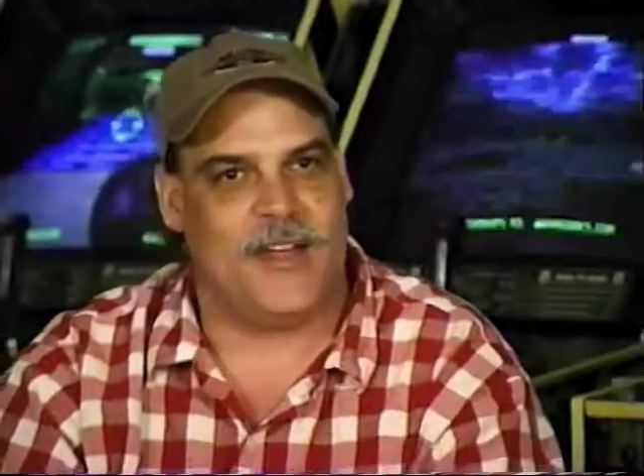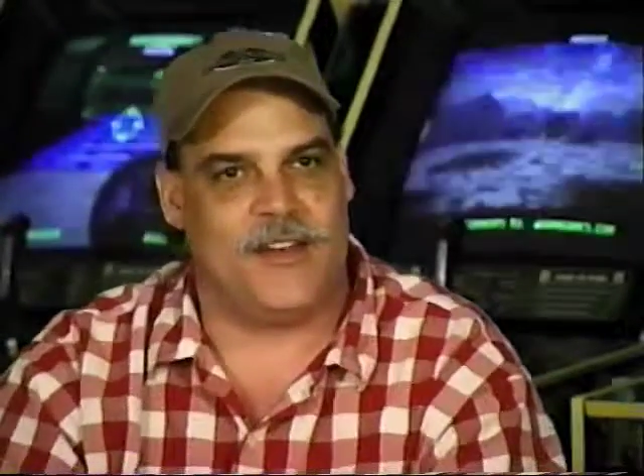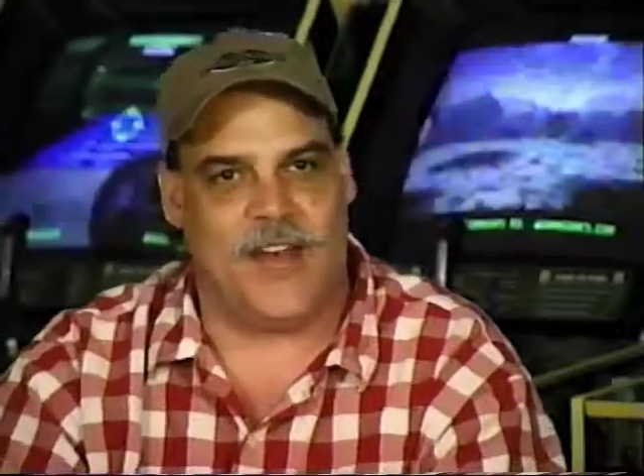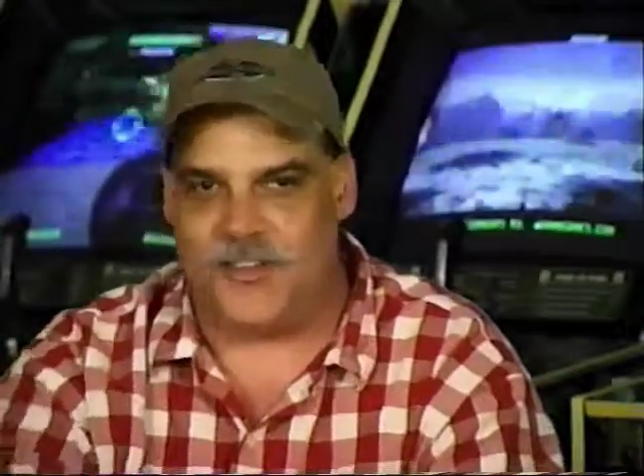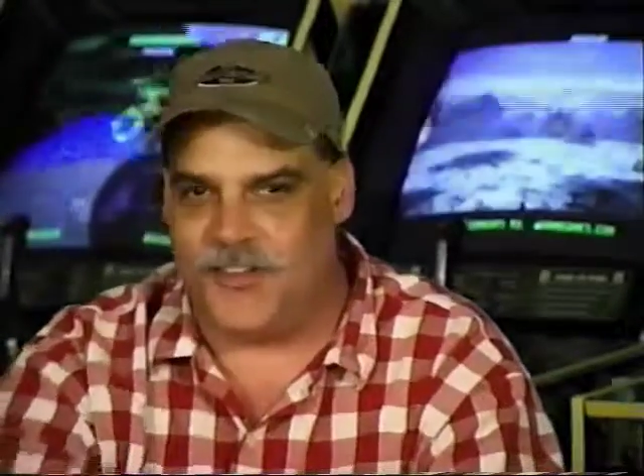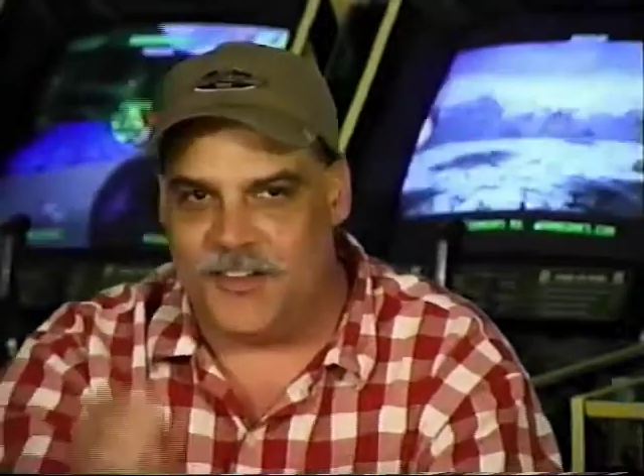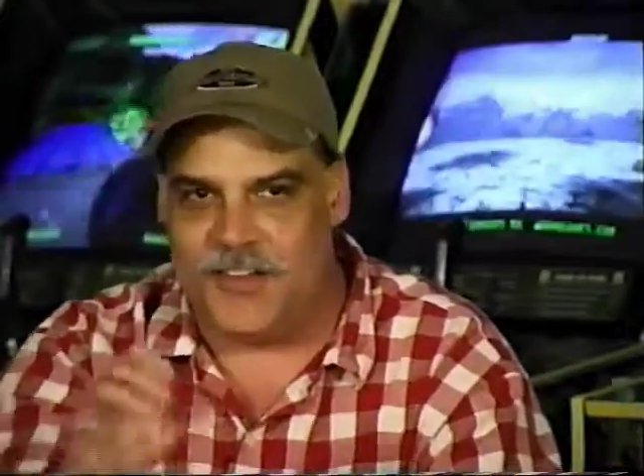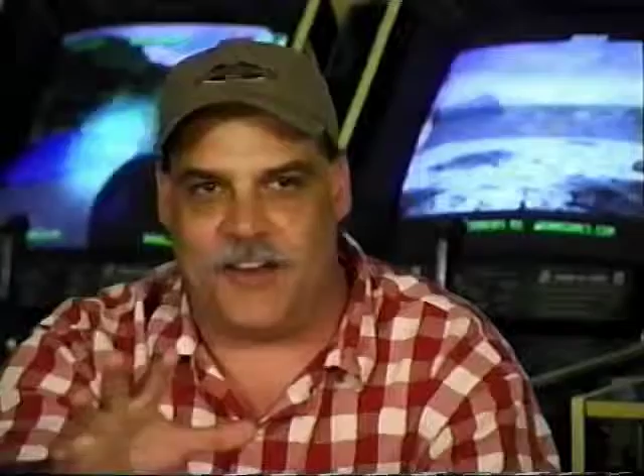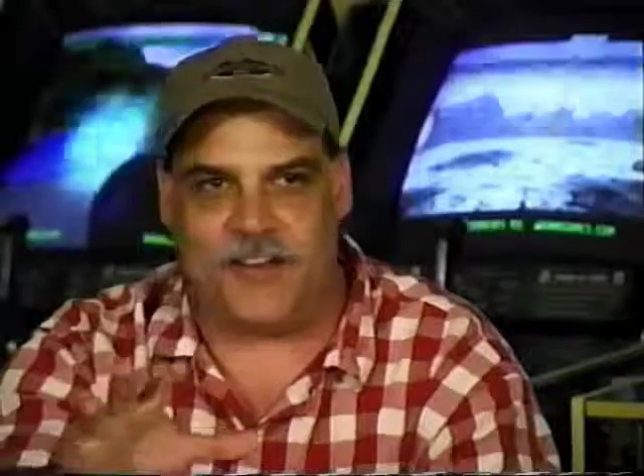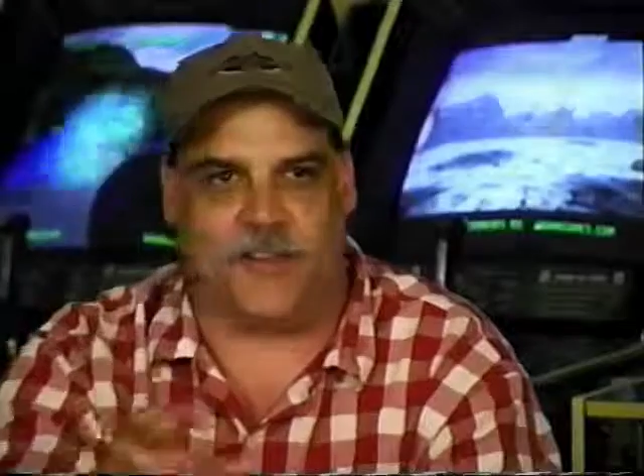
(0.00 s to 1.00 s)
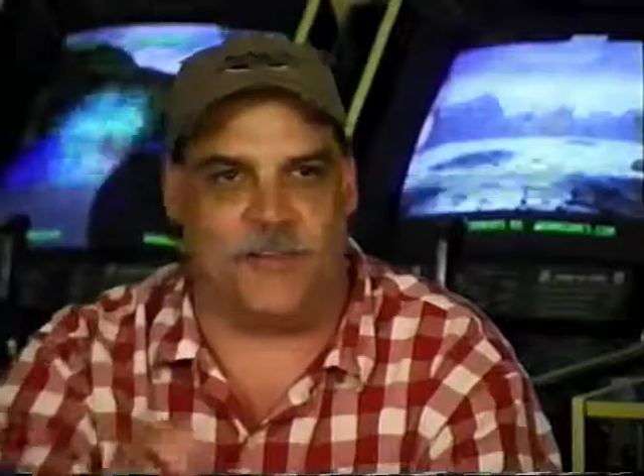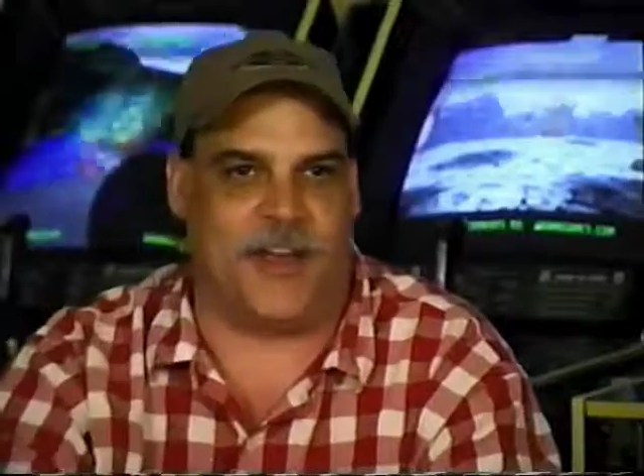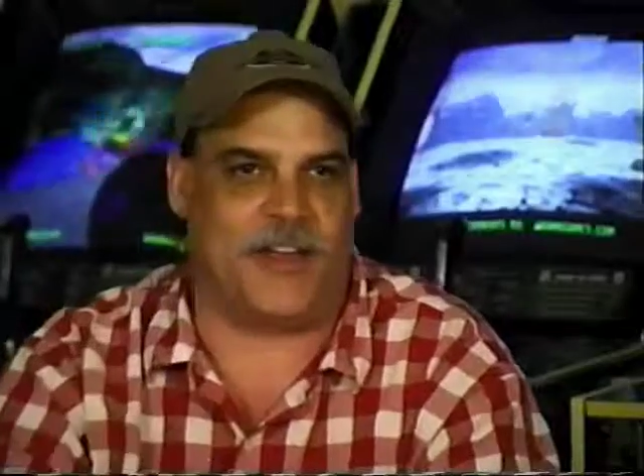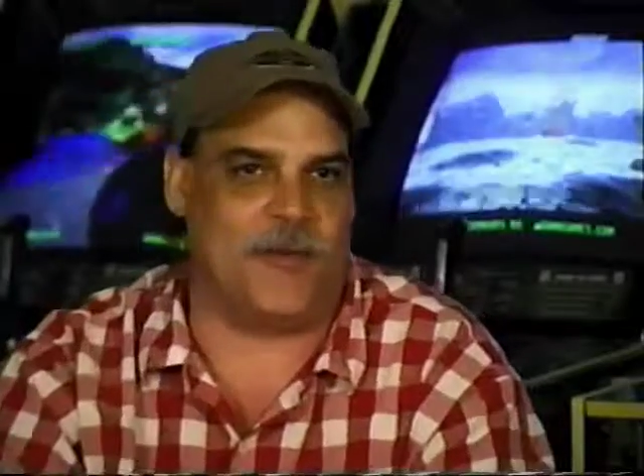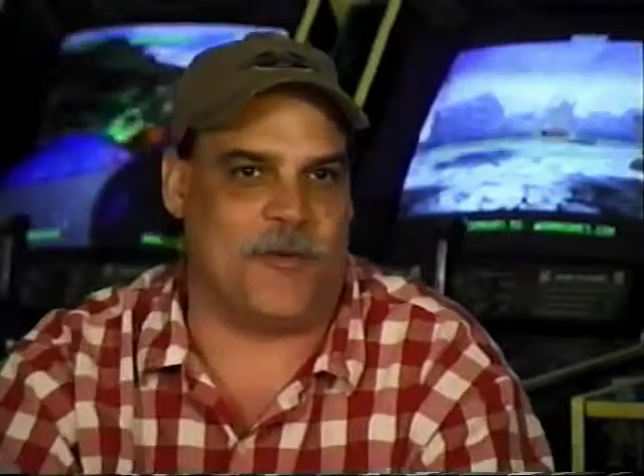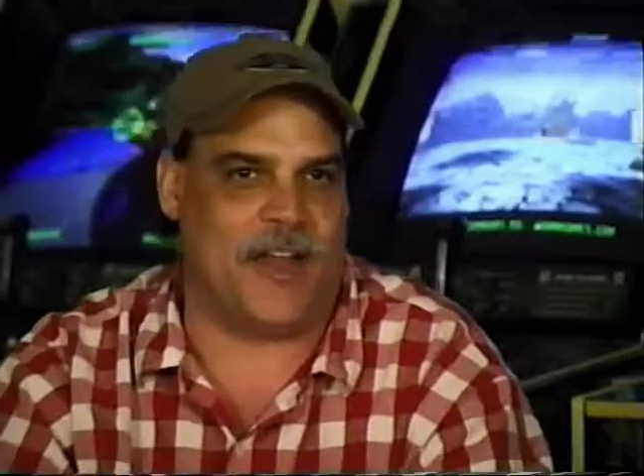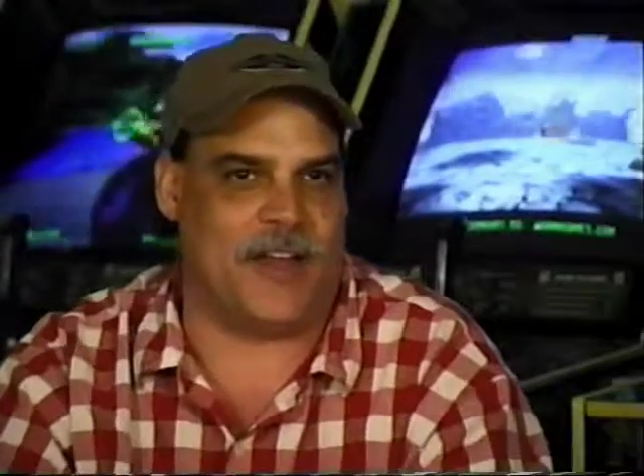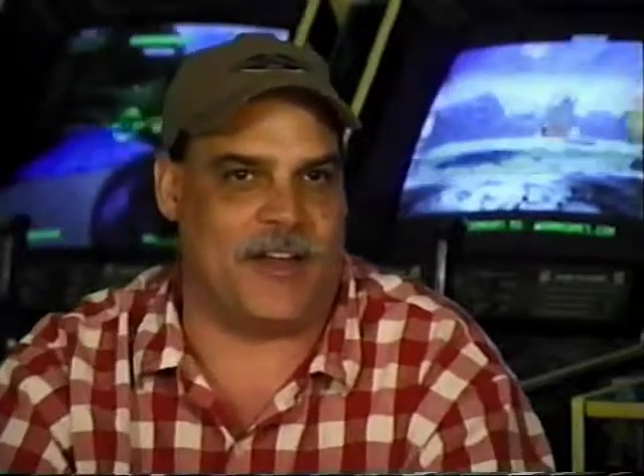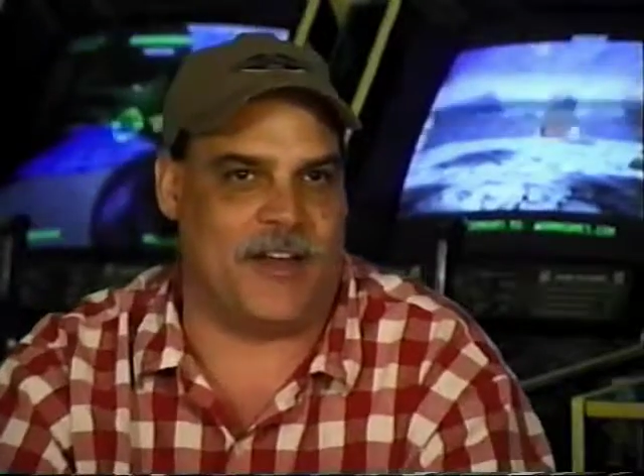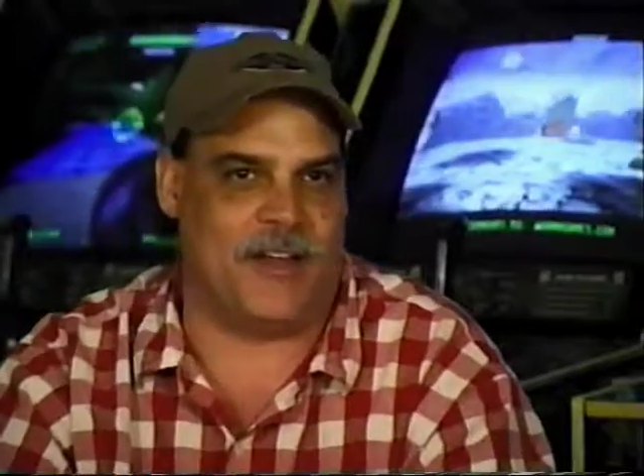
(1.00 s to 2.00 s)
Not just touch them like
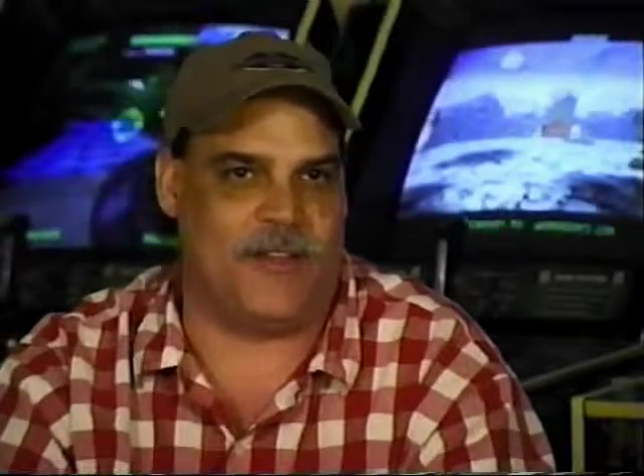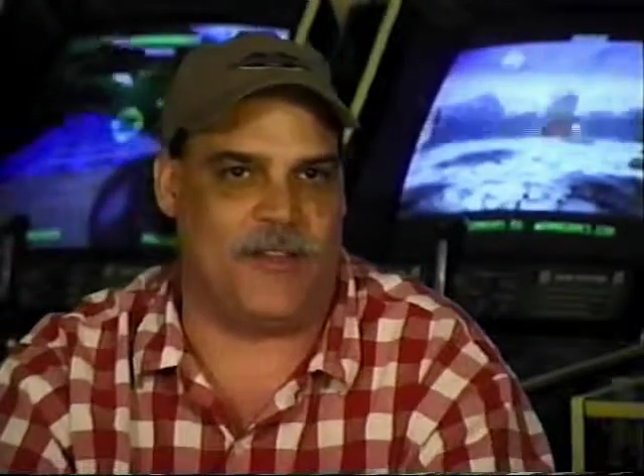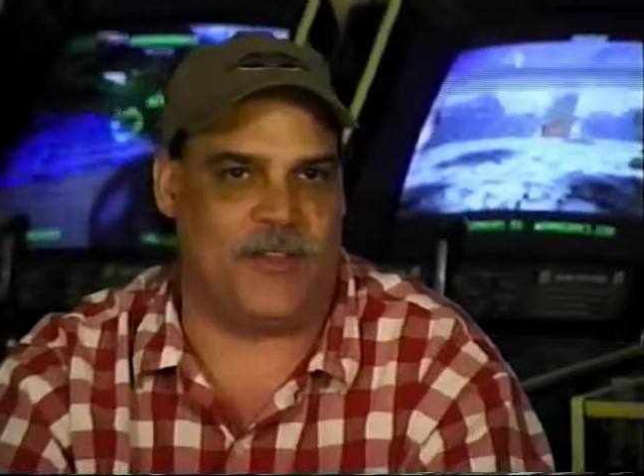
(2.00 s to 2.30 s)
the